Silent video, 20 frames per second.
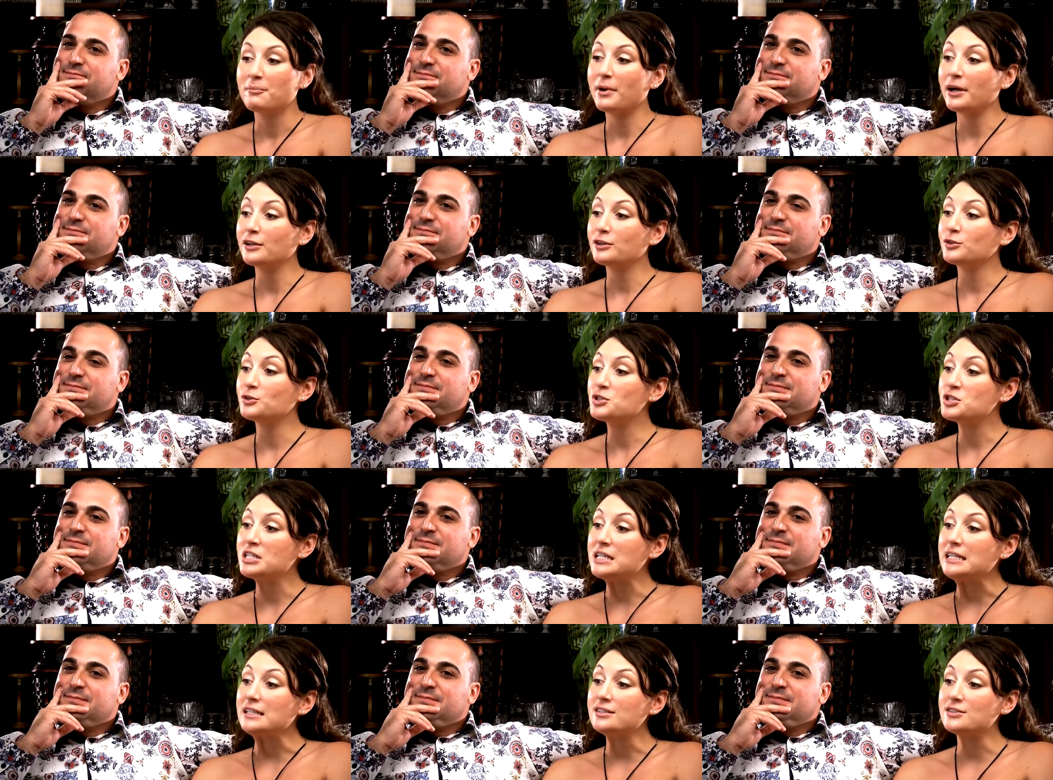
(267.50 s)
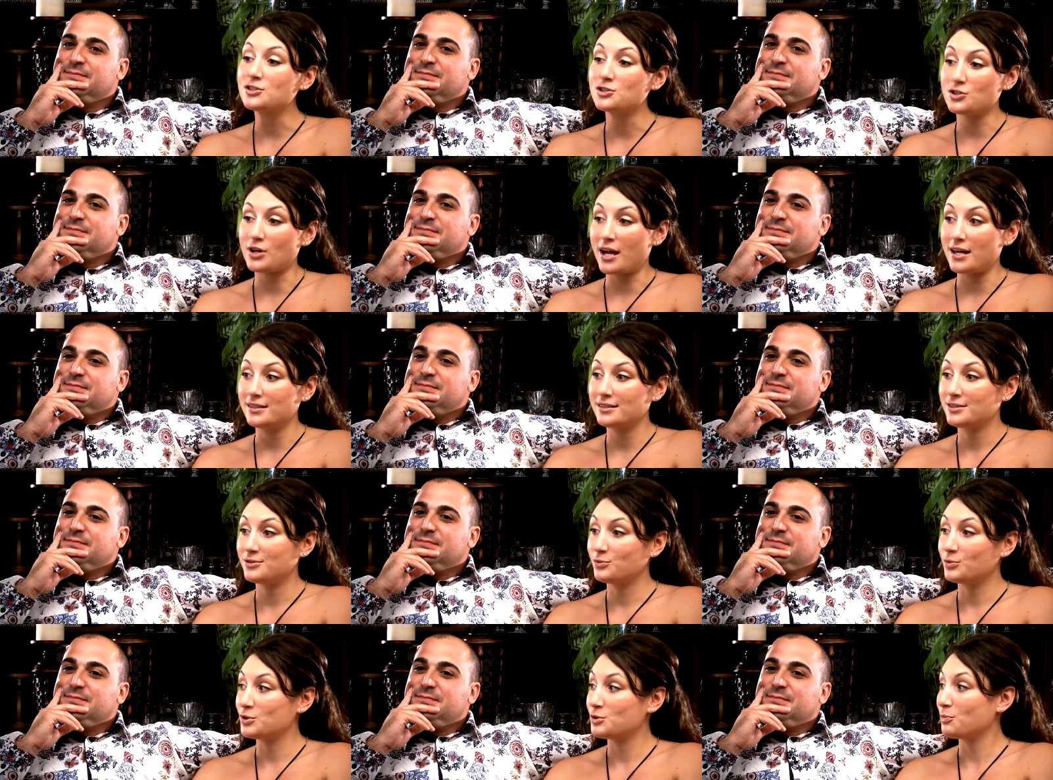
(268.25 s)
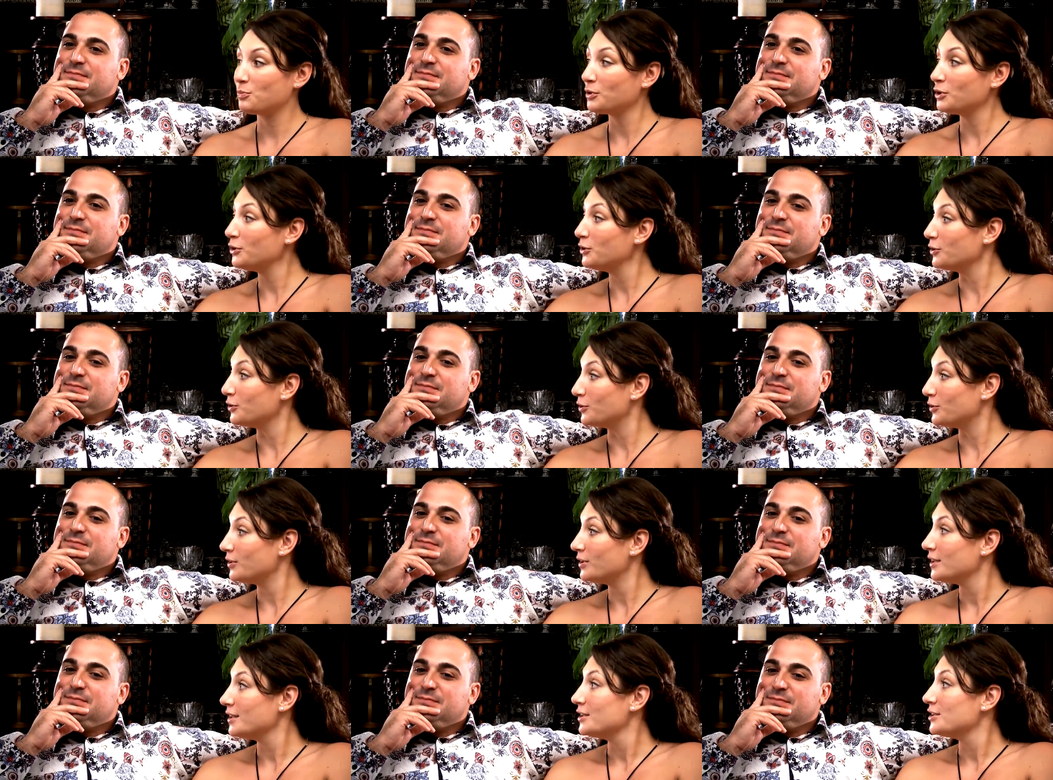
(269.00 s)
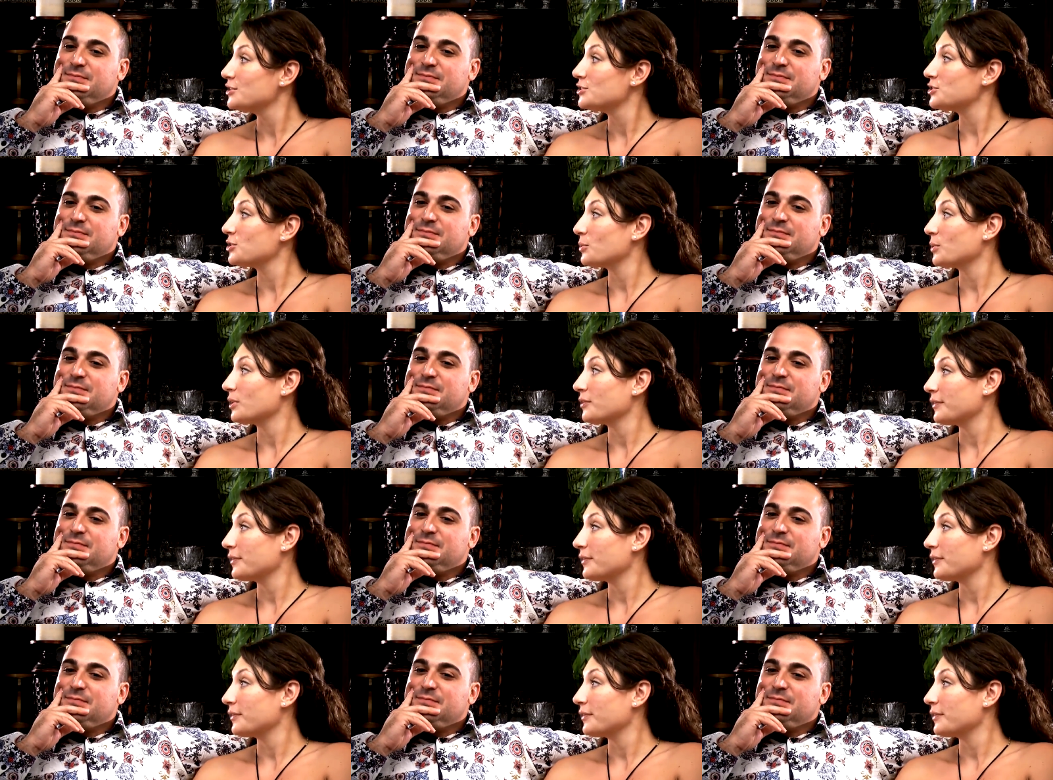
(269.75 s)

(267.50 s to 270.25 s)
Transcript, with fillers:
Speaker 1: But Lucia's dress was blue, so we were